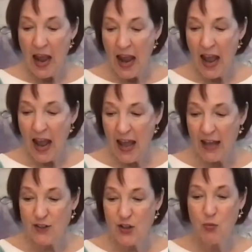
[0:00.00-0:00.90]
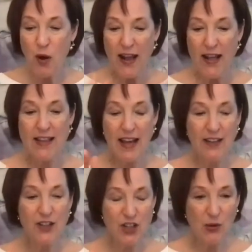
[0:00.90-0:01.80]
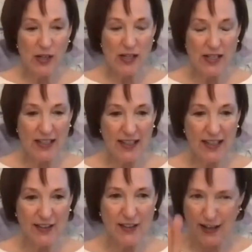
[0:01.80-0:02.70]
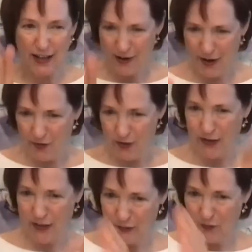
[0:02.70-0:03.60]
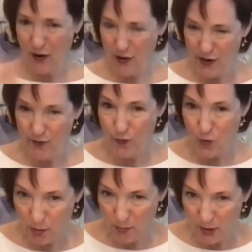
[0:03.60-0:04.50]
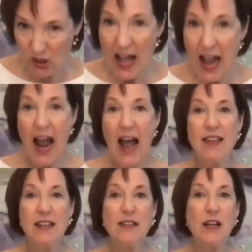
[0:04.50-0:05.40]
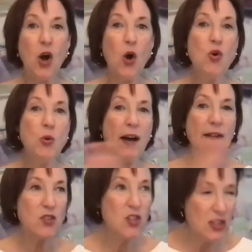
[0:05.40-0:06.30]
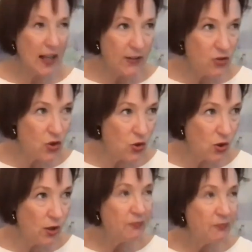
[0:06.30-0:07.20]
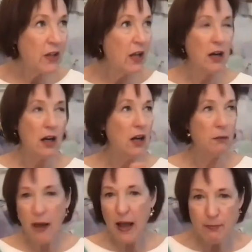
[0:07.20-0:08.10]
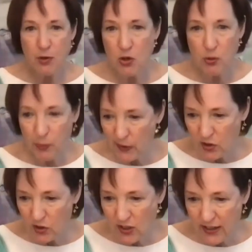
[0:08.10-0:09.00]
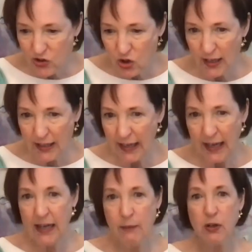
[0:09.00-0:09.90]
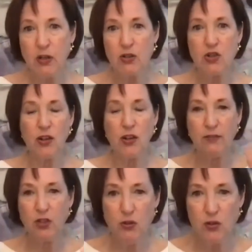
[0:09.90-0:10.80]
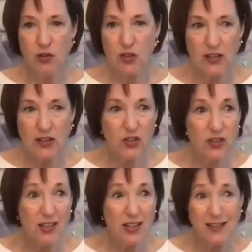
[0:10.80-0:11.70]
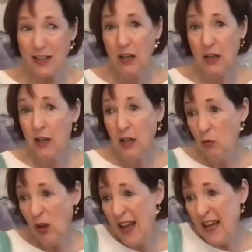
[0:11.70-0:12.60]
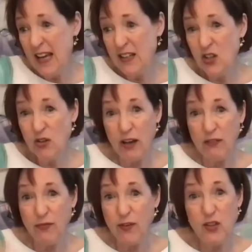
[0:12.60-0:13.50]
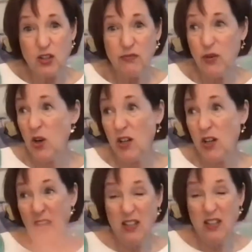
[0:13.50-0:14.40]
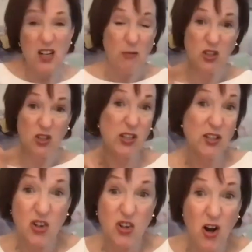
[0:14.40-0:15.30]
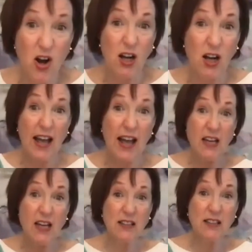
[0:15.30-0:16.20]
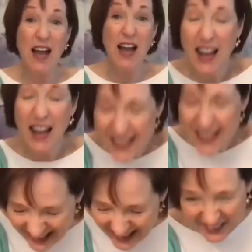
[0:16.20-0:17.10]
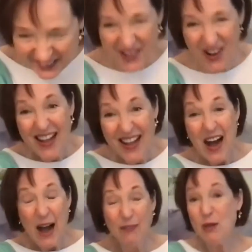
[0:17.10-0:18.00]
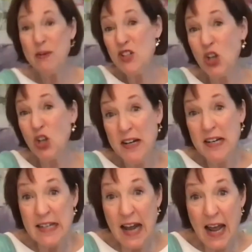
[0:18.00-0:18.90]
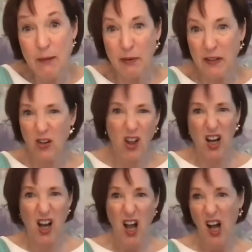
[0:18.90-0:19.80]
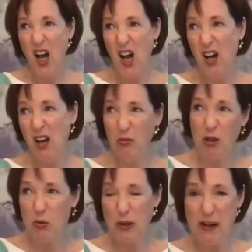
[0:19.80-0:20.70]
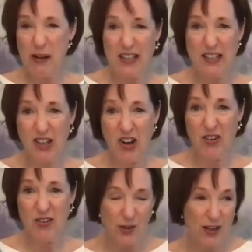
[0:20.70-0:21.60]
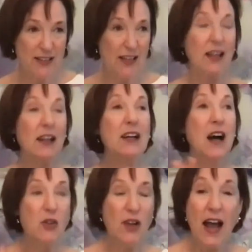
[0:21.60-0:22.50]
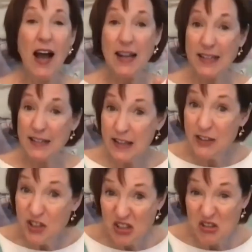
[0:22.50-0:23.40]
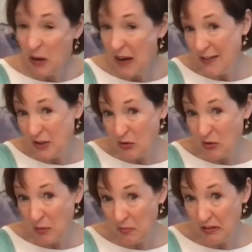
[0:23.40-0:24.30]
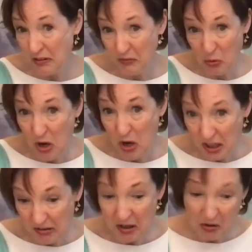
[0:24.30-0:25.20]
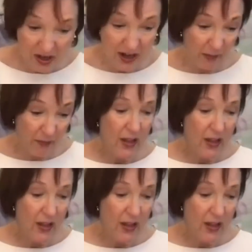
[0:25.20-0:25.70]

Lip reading: And the way they do it is, again, everything's very formal. And they said, oh, you have to send your paper, your presentation ahead because you'll have two discussants. And I said, well, I can't do that. First of all, you know, I'm just going to talk. And then second of all, I'm going to be showing a tape. And they're like, oh, well, what am I going to do? So I said, okay, I can send you the transcript if you want. Okay.